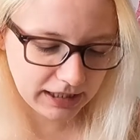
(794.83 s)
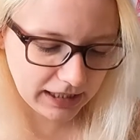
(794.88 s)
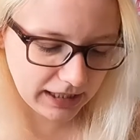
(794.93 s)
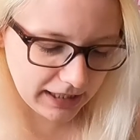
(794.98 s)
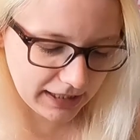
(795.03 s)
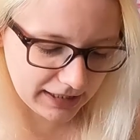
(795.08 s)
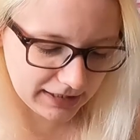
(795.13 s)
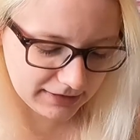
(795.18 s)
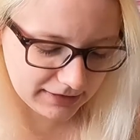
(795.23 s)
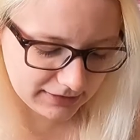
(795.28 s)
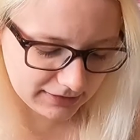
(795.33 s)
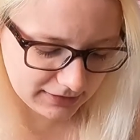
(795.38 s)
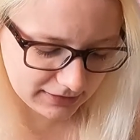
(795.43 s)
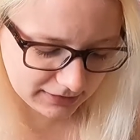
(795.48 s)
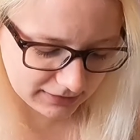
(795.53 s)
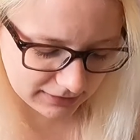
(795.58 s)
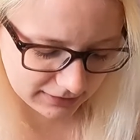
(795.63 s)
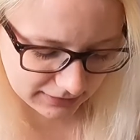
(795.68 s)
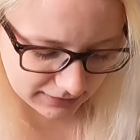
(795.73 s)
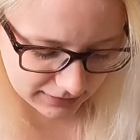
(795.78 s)
And
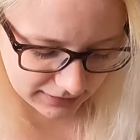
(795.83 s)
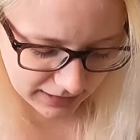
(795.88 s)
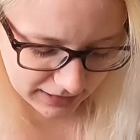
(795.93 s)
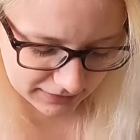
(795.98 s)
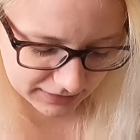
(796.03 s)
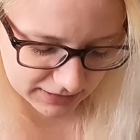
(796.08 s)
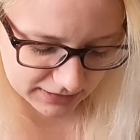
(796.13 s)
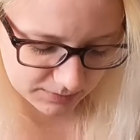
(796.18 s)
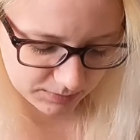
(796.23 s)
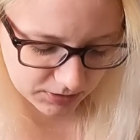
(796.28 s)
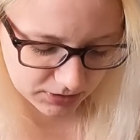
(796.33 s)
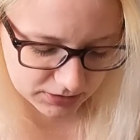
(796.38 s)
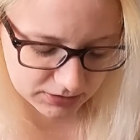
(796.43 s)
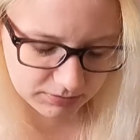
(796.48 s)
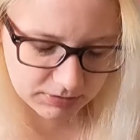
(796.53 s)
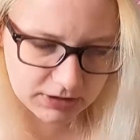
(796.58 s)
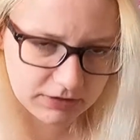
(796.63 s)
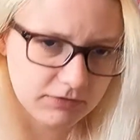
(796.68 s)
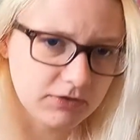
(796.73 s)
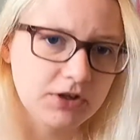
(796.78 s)
yeah, these books
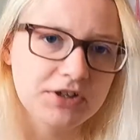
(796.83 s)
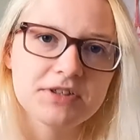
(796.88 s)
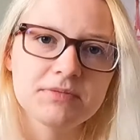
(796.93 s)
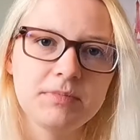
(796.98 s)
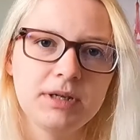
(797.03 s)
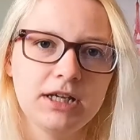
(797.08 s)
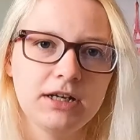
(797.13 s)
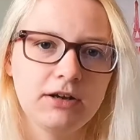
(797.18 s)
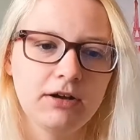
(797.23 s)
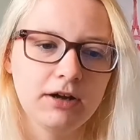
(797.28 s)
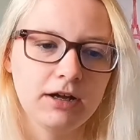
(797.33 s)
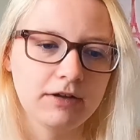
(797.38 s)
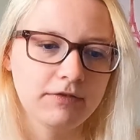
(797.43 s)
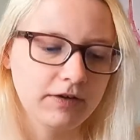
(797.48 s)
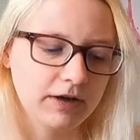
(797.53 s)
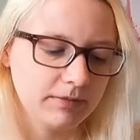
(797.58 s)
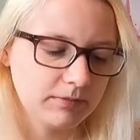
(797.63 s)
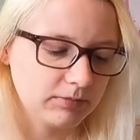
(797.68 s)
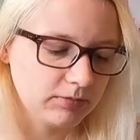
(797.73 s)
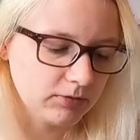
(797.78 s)
would have cost me a lot if
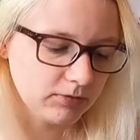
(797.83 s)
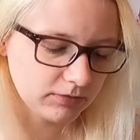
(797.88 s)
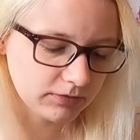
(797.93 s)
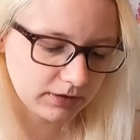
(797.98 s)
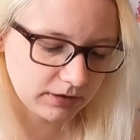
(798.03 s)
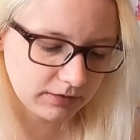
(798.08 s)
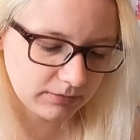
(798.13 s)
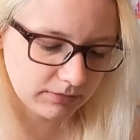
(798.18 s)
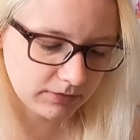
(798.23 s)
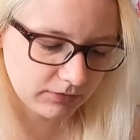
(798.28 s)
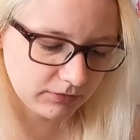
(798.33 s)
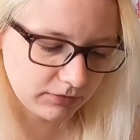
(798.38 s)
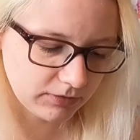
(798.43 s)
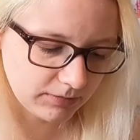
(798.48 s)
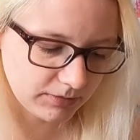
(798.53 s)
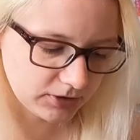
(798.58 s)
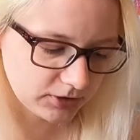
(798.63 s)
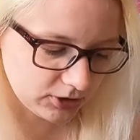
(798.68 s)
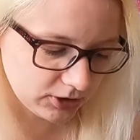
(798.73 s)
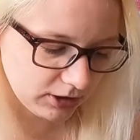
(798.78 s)
I'd bought them
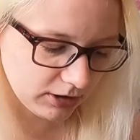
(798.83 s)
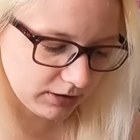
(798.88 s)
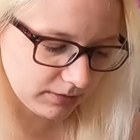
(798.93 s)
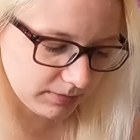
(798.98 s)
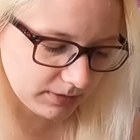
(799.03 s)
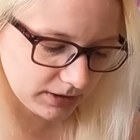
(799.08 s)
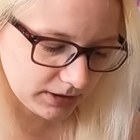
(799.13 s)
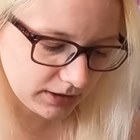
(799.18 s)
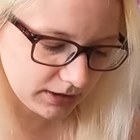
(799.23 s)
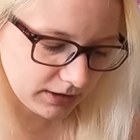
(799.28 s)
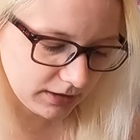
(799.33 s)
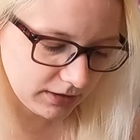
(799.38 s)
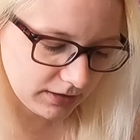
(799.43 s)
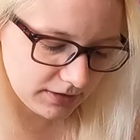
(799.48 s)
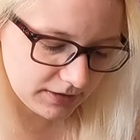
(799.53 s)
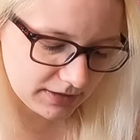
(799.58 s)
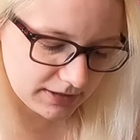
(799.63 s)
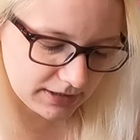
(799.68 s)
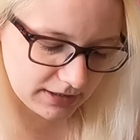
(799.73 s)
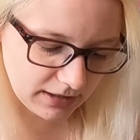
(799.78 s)
from a shop.
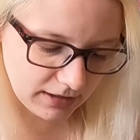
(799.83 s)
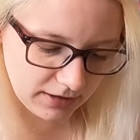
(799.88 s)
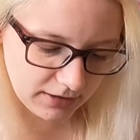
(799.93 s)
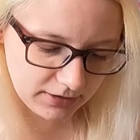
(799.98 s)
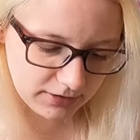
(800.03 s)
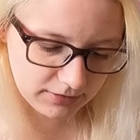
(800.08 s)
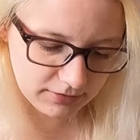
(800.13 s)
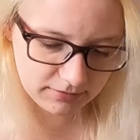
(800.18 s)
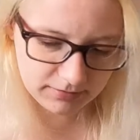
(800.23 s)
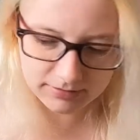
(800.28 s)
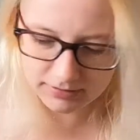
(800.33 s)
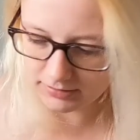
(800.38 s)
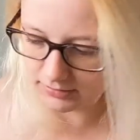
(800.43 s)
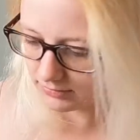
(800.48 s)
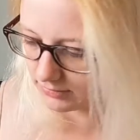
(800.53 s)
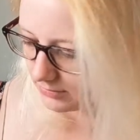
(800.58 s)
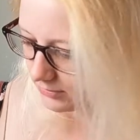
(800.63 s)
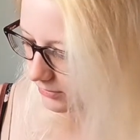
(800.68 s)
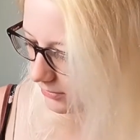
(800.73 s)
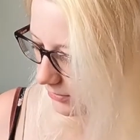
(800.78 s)
So
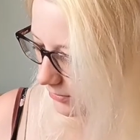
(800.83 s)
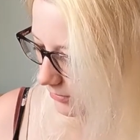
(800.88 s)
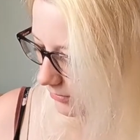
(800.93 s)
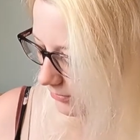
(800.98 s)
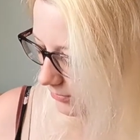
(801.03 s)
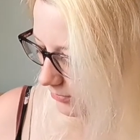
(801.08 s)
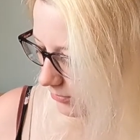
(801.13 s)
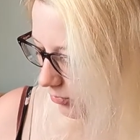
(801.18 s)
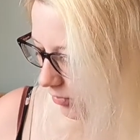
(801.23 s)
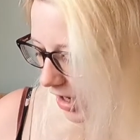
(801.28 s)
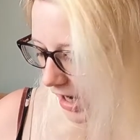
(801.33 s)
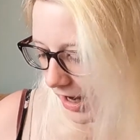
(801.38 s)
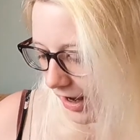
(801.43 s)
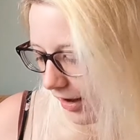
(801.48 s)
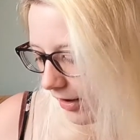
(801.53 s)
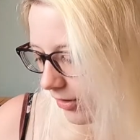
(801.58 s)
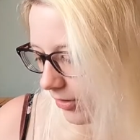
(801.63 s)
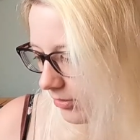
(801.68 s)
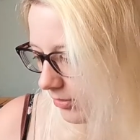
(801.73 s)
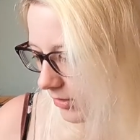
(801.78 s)

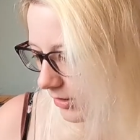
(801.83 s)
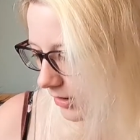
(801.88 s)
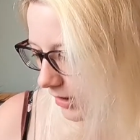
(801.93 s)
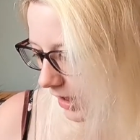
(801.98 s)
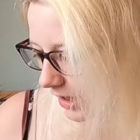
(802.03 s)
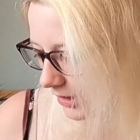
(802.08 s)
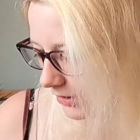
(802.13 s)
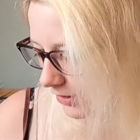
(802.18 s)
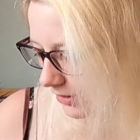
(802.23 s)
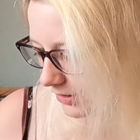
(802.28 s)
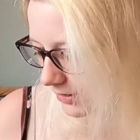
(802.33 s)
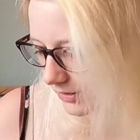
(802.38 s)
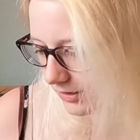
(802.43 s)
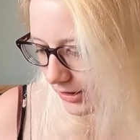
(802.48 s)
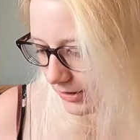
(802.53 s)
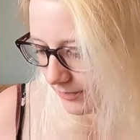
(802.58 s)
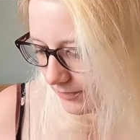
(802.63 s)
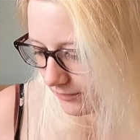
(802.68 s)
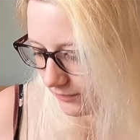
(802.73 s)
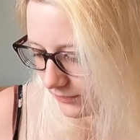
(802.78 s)
wow, I got
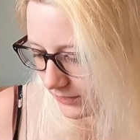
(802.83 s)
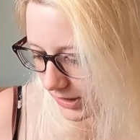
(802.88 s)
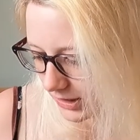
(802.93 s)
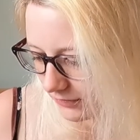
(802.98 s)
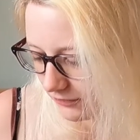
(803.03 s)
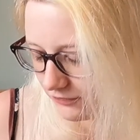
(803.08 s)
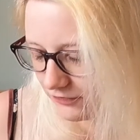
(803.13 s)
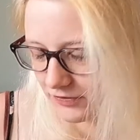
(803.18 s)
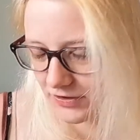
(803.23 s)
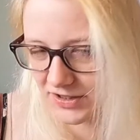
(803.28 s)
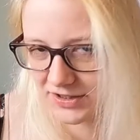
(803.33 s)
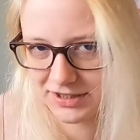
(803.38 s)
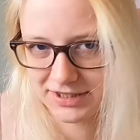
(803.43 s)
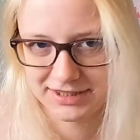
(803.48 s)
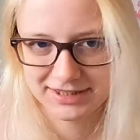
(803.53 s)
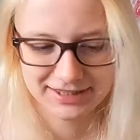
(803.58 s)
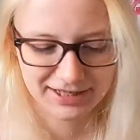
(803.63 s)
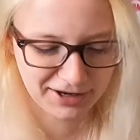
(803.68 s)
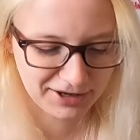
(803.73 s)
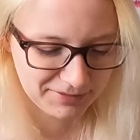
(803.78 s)
them for
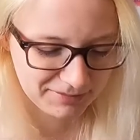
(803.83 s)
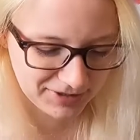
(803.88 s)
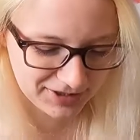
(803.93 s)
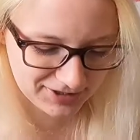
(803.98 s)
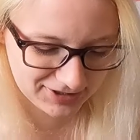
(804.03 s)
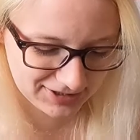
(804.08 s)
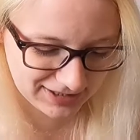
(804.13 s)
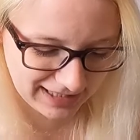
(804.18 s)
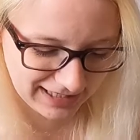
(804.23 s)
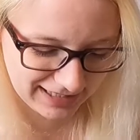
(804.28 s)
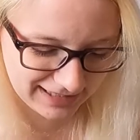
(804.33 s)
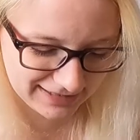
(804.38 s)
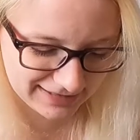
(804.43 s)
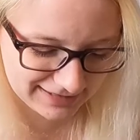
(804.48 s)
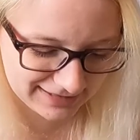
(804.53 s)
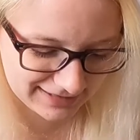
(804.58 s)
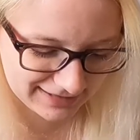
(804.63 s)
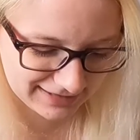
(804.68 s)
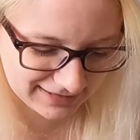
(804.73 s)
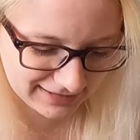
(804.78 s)
so much
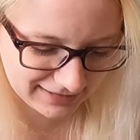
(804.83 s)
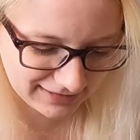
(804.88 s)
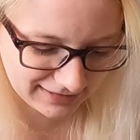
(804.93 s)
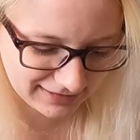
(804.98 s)
less,